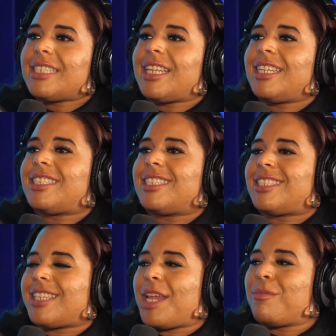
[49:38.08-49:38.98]
that it's the
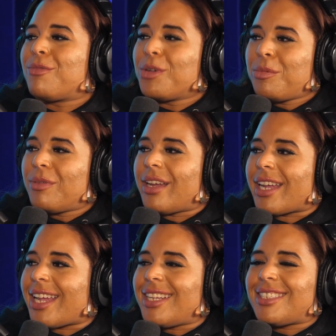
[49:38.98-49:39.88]
same
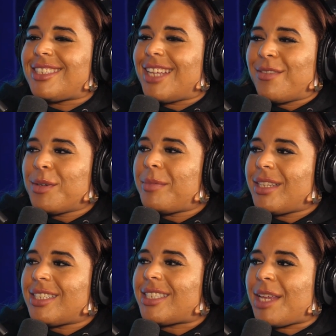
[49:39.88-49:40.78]
rubric, and it's never
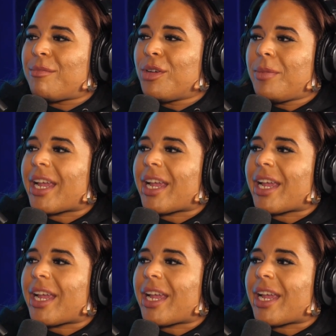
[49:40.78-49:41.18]
been the same rubric.